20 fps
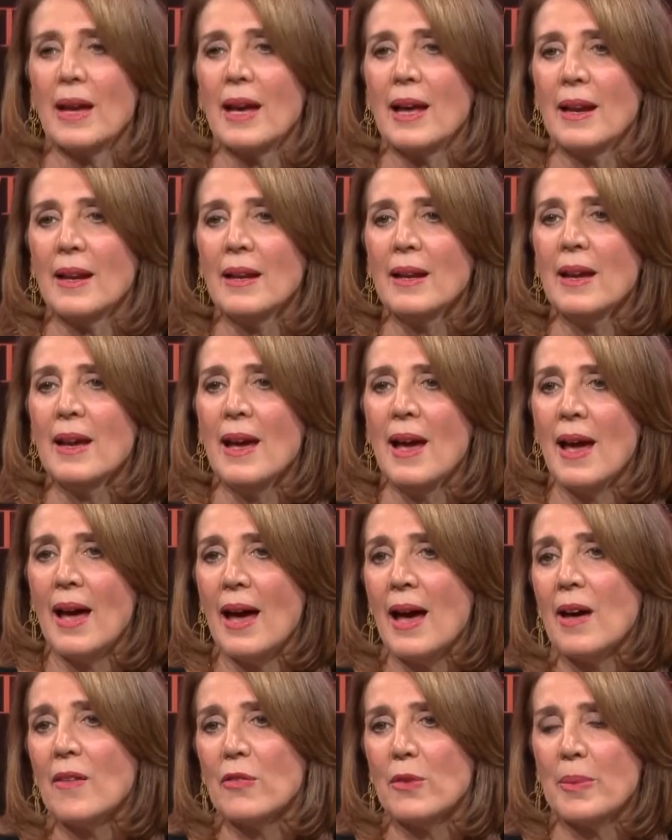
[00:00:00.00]
at
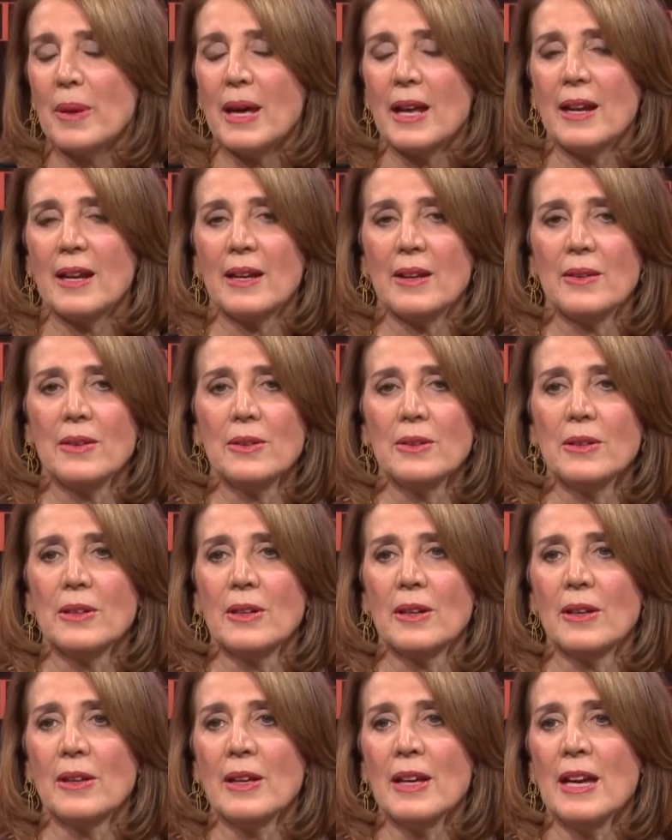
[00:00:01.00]
Alphabet, at
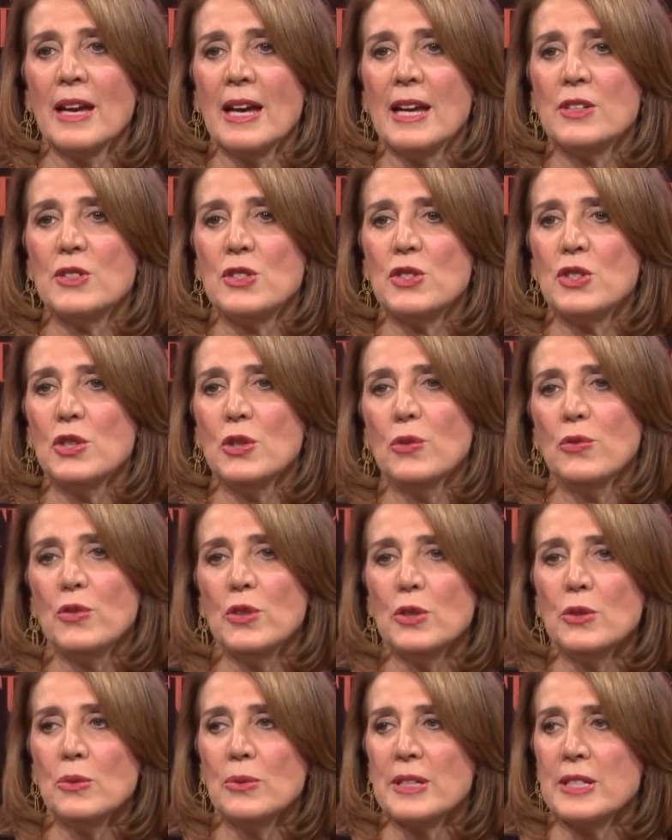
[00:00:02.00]
Google, is too
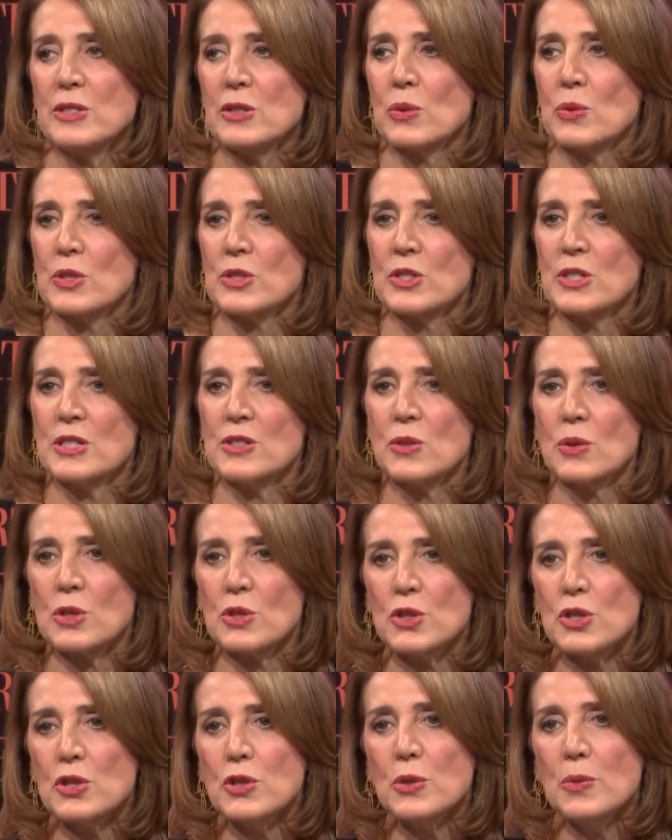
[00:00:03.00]
few resources or
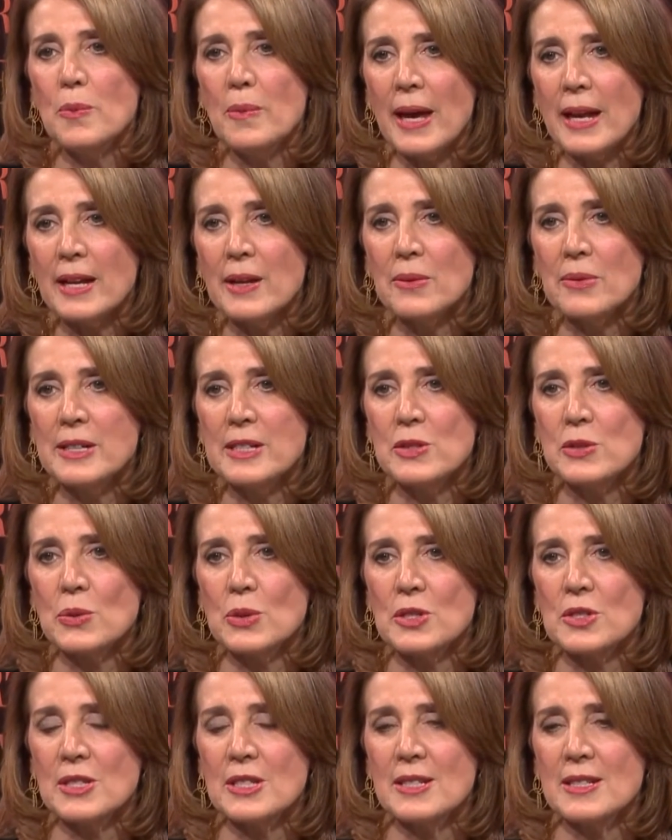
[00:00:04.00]
too many
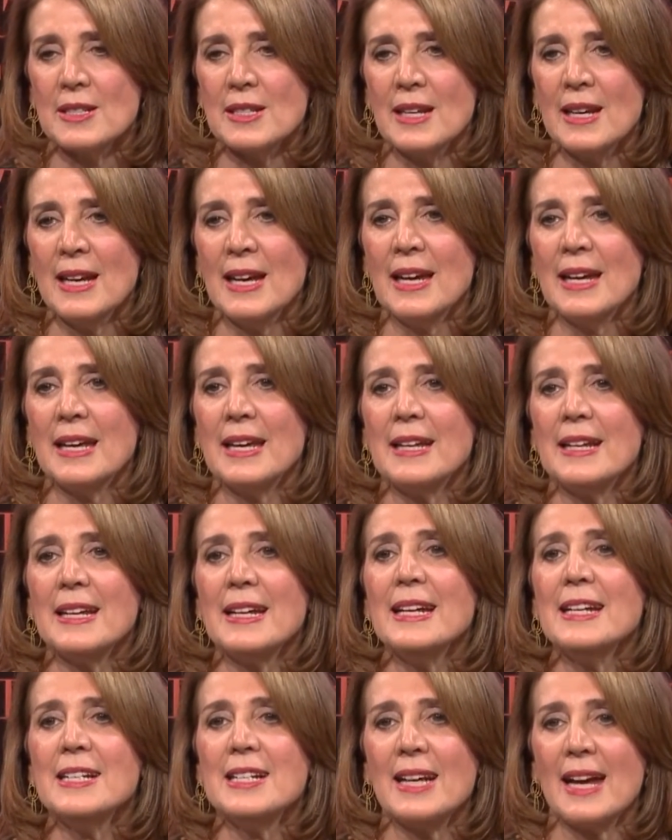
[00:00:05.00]
resources can
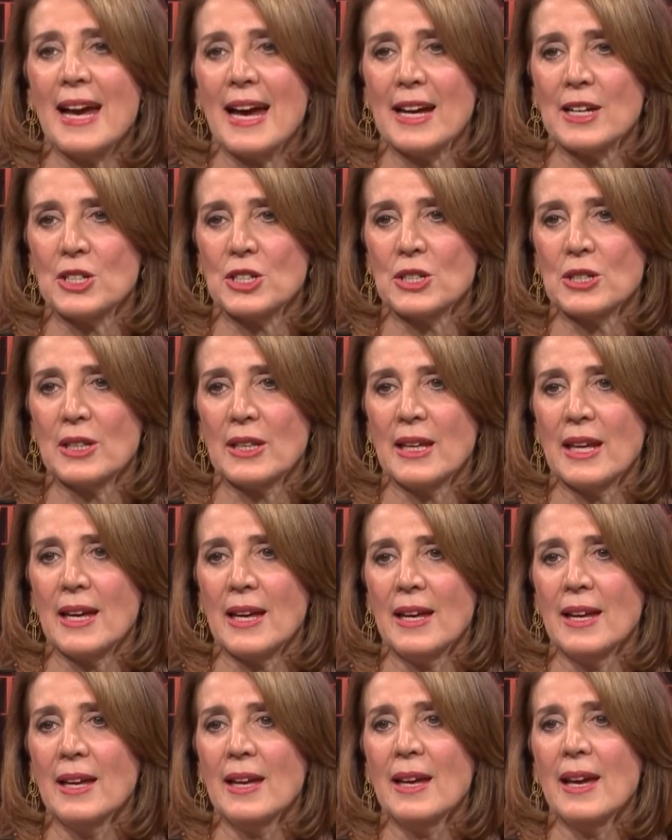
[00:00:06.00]
each
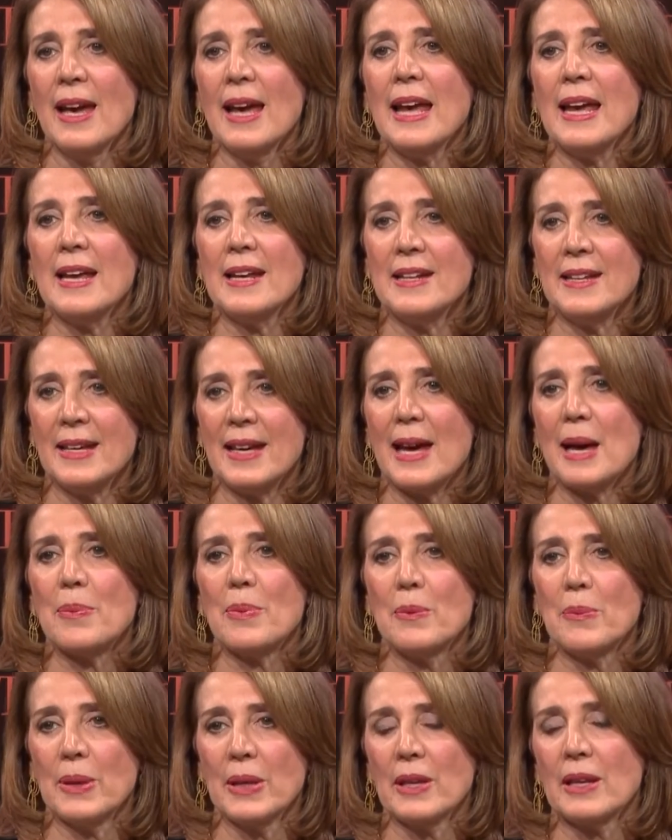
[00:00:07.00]
actually handicap
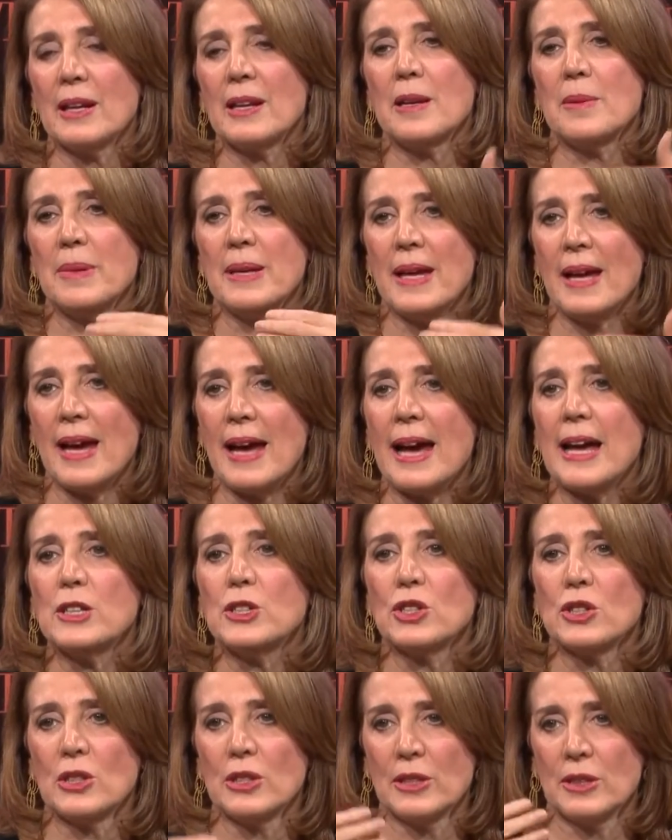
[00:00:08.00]
ability to be
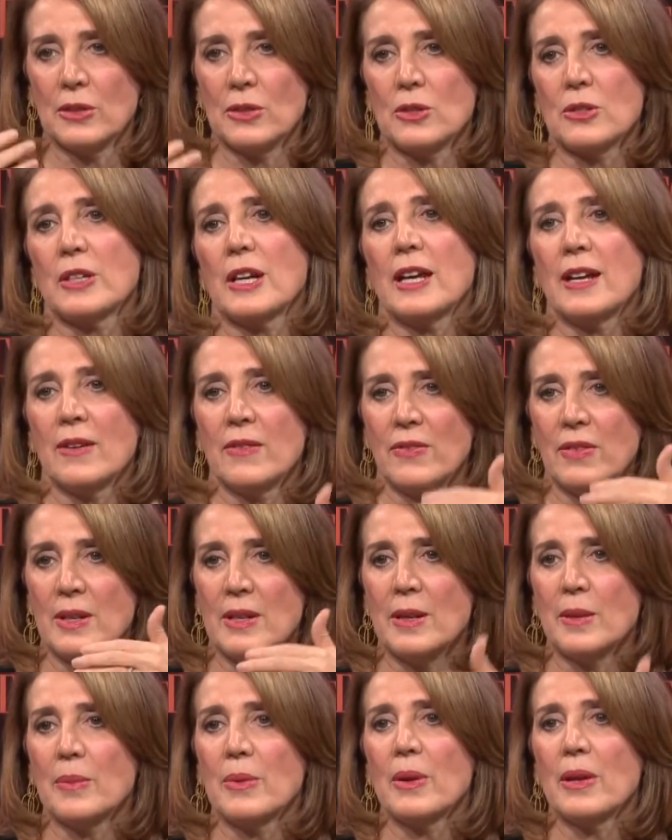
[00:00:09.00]
agile and creative and
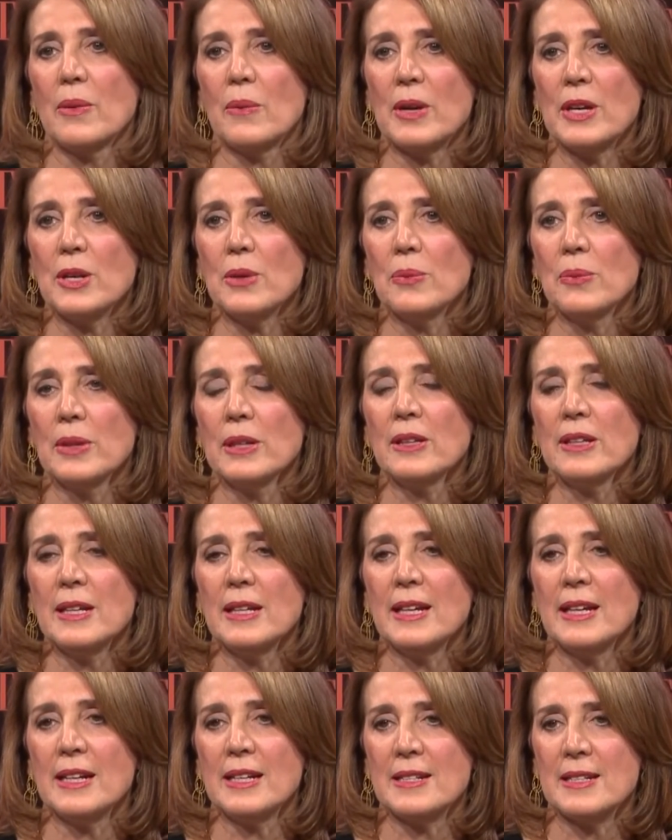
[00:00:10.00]
nimble. And what you really
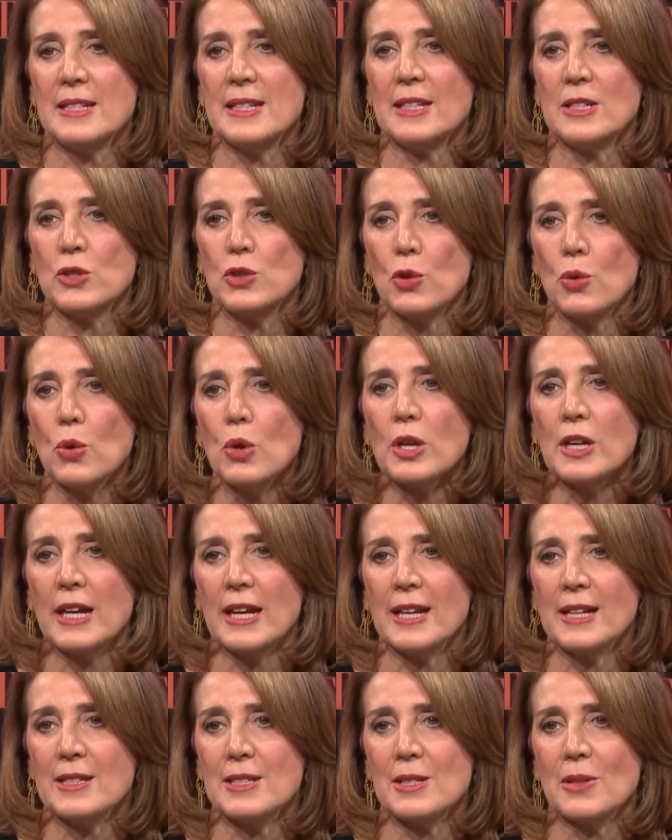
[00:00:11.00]
need is to torque
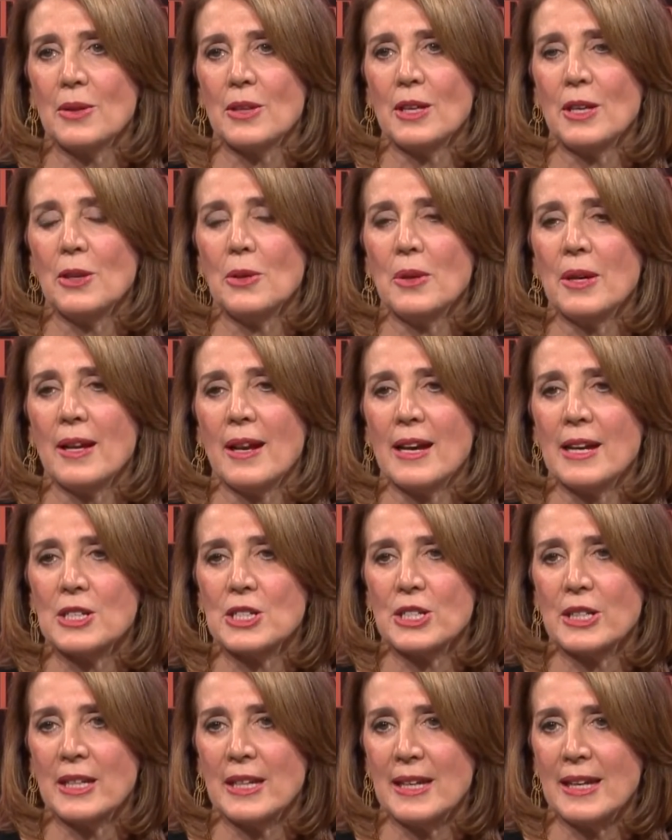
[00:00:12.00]
it so that you can
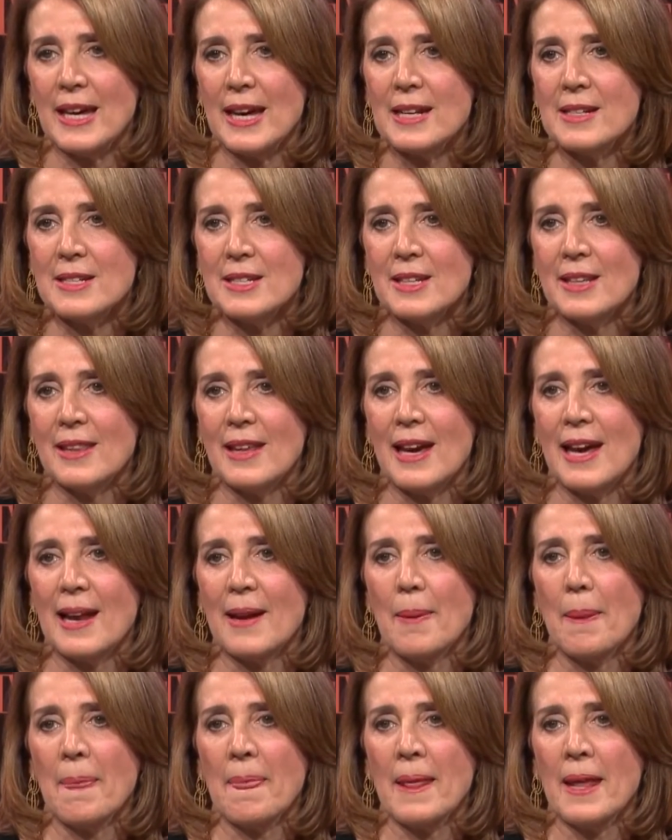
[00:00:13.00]
actually get to that
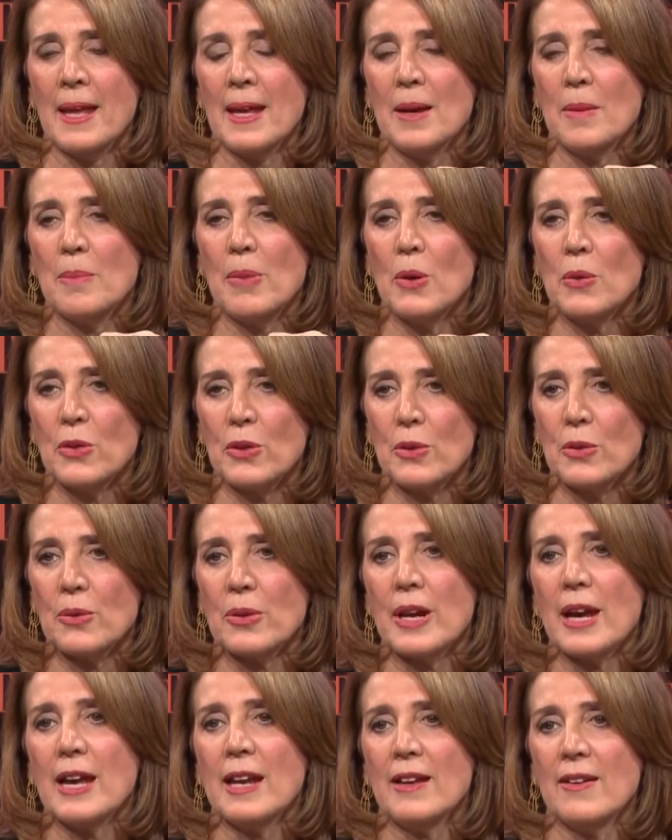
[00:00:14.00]
both
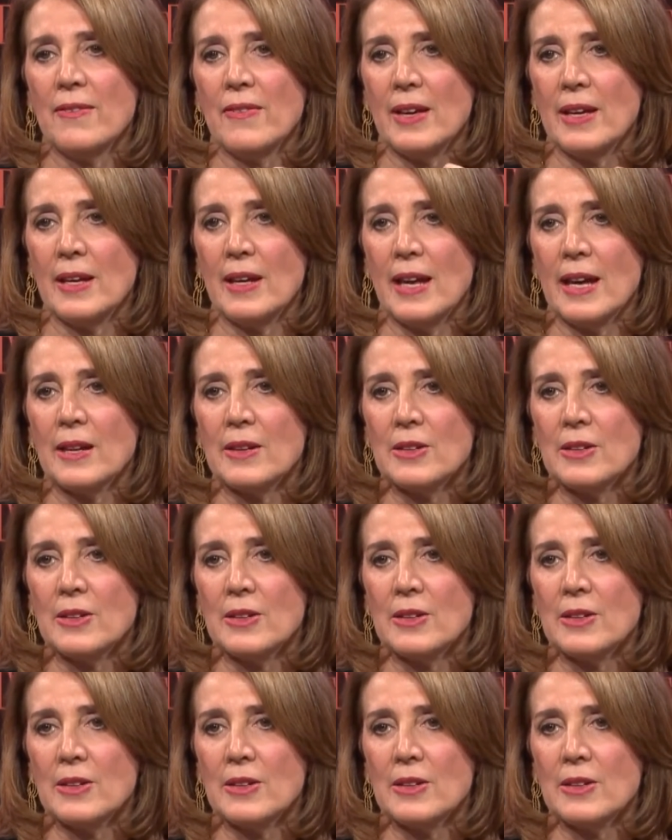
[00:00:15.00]
creative and